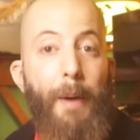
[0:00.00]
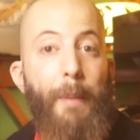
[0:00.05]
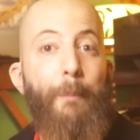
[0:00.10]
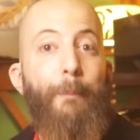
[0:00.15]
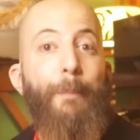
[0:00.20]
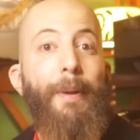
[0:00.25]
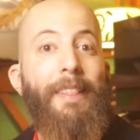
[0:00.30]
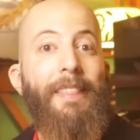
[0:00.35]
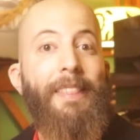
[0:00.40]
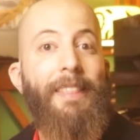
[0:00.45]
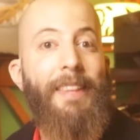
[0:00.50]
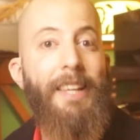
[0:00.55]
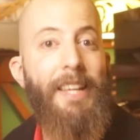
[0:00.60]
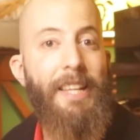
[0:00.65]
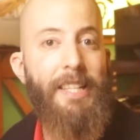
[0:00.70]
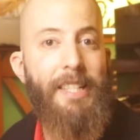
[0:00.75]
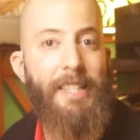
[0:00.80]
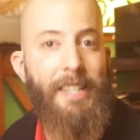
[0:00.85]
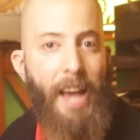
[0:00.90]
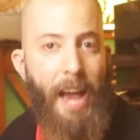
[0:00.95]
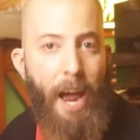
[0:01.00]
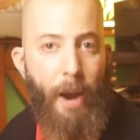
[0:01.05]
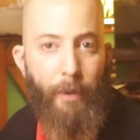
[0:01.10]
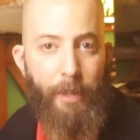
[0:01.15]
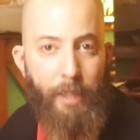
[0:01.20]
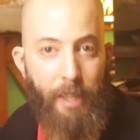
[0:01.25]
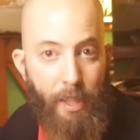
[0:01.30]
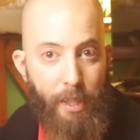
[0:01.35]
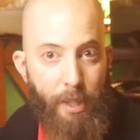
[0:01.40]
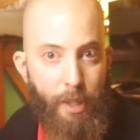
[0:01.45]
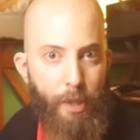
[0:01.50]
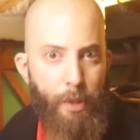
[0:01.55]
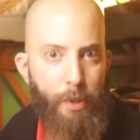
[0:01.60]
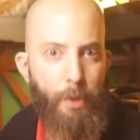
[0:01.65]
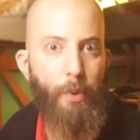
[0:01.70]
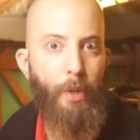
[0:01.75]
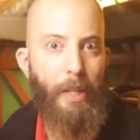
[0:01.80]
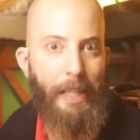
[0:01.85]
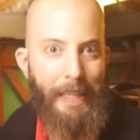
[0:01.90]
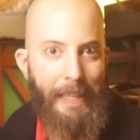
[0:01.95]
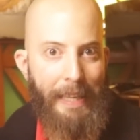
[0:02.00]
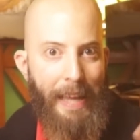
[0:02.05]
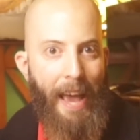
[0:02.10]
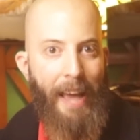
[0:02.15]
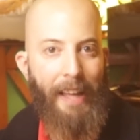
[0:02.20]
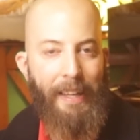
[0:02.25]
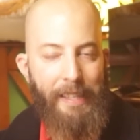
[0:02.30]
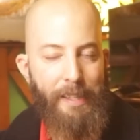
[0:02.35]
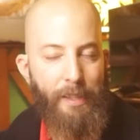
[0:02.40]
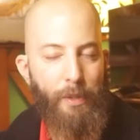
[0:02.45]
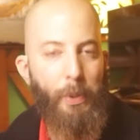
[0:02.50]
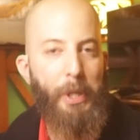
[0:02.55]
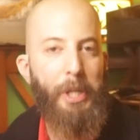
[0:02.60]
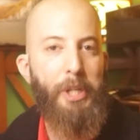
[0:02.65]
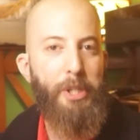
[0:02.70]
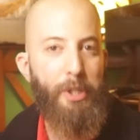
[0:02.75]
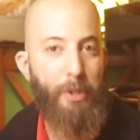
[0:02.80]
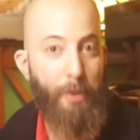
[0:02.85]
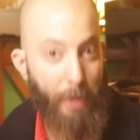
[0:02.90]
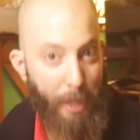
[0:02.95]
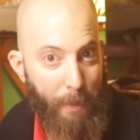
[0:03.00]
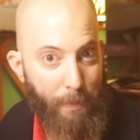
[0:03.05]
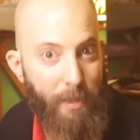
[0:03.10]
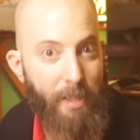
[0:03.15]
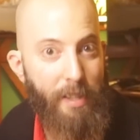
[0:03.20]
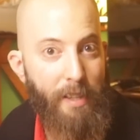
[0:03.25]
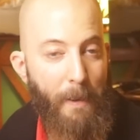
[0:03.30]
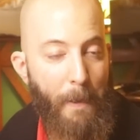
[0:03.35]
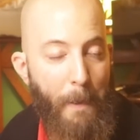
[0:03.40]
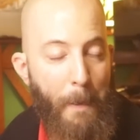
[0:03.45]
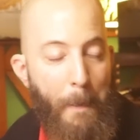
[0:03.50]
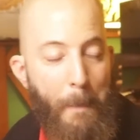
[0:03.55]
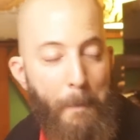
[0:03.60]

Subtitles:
but these heretics took that to extremes.